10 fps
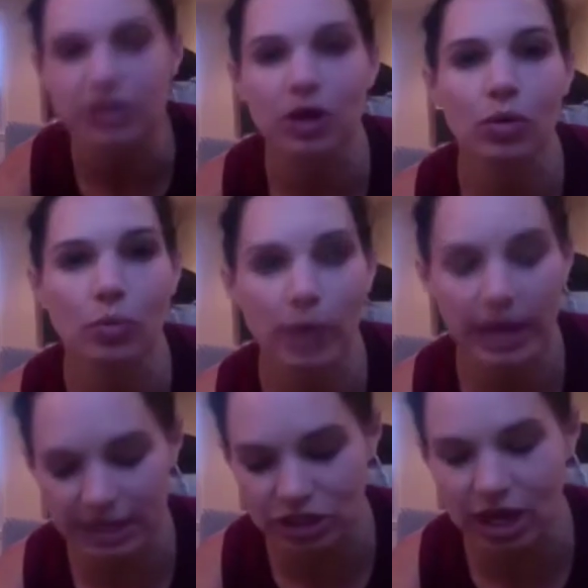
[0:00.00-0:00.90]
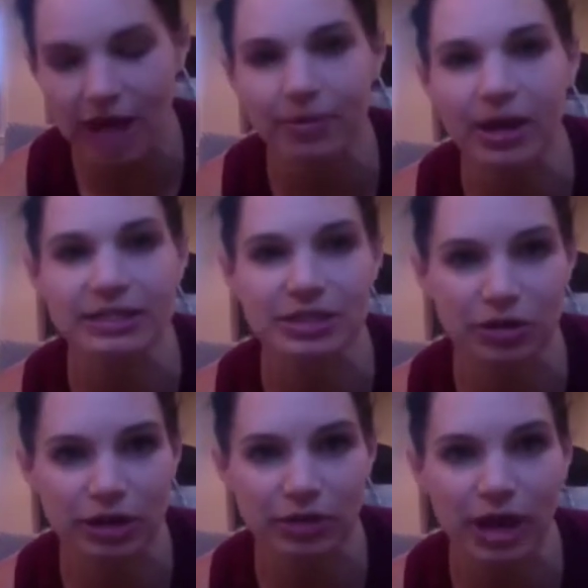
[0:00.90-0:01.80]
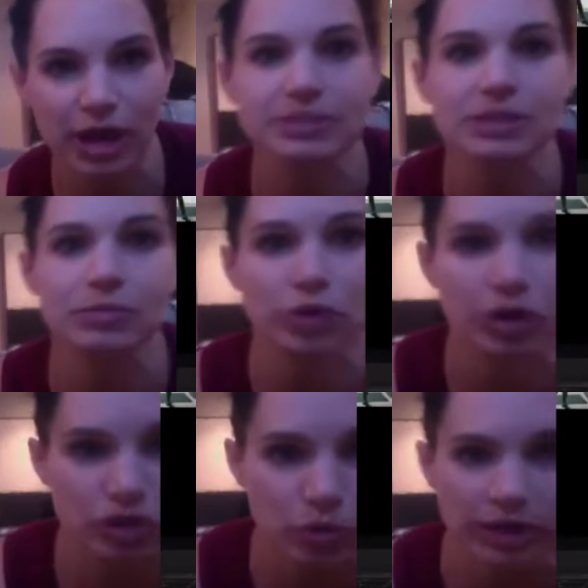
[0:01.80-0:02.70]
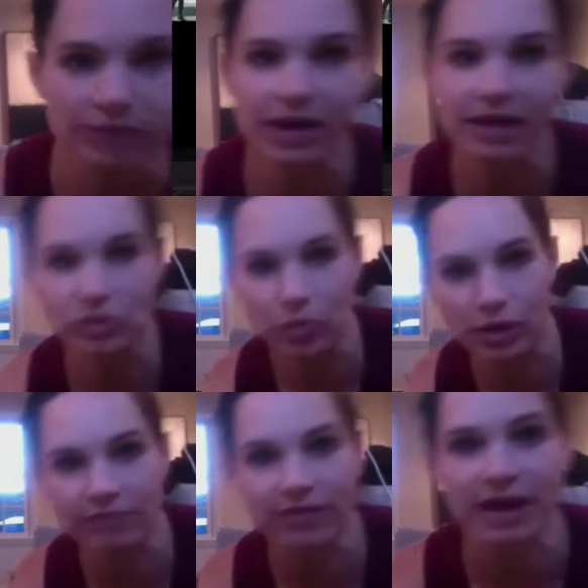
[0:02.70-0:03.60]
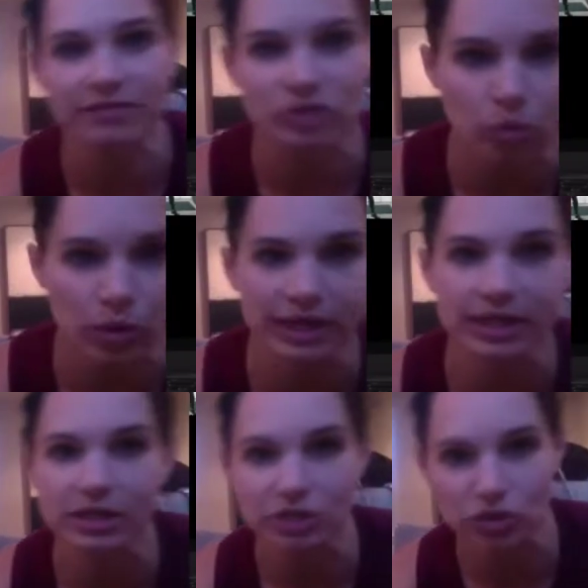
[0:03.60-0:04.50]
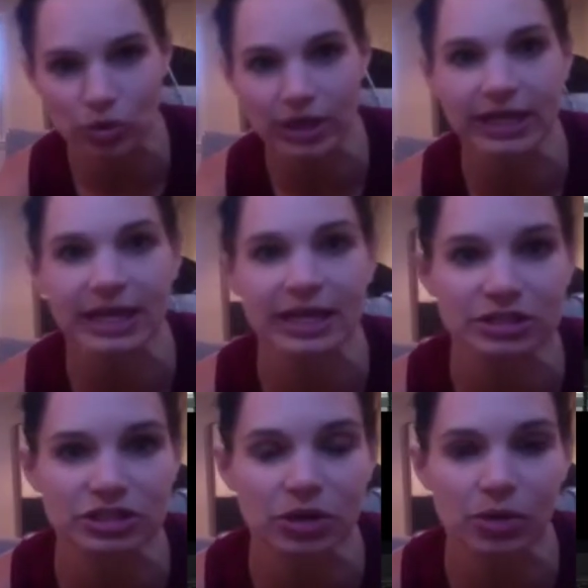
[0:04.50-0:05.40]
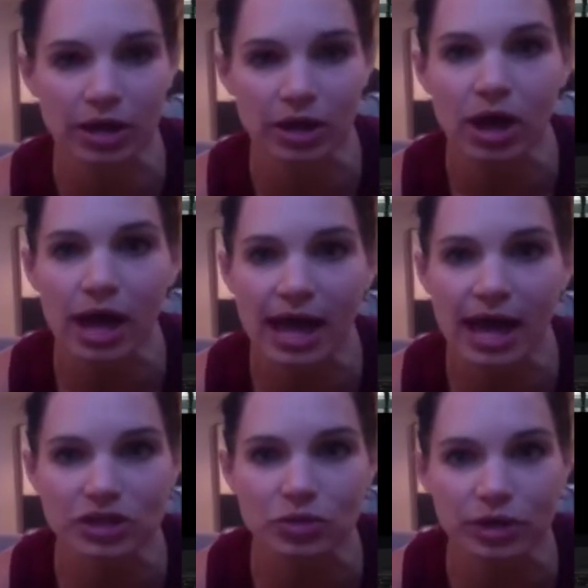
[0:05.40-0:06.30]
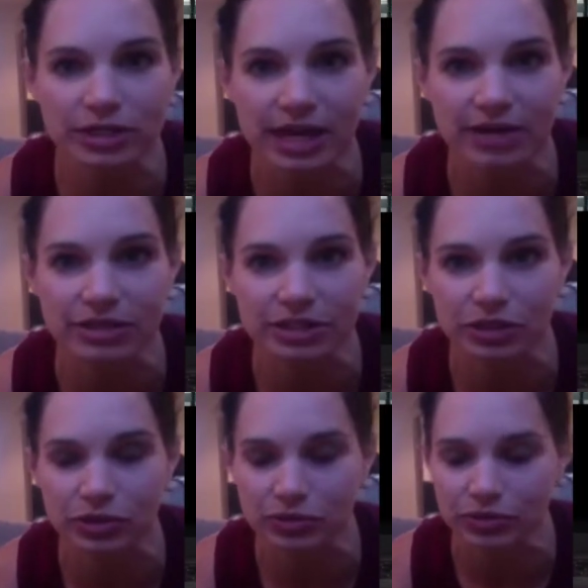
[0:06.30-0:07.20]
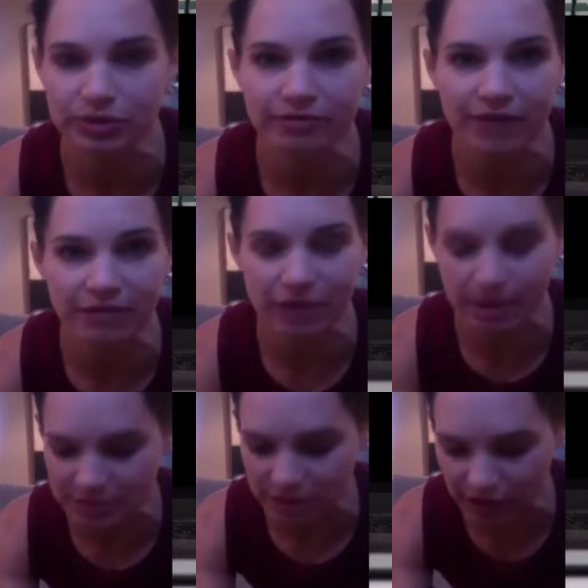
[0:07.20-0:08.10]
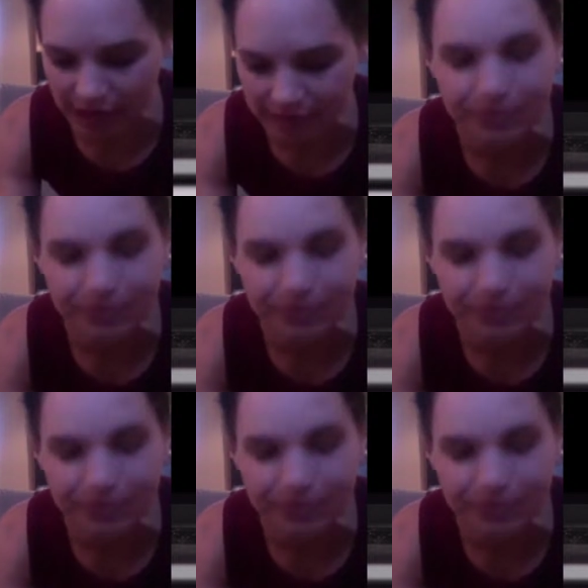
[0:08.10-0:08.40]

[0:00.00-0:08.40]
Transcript: Weighted jack press, 30 reps. Then we'll go 25, 25, 20, 20, and so on as you work down to five reps. Okay?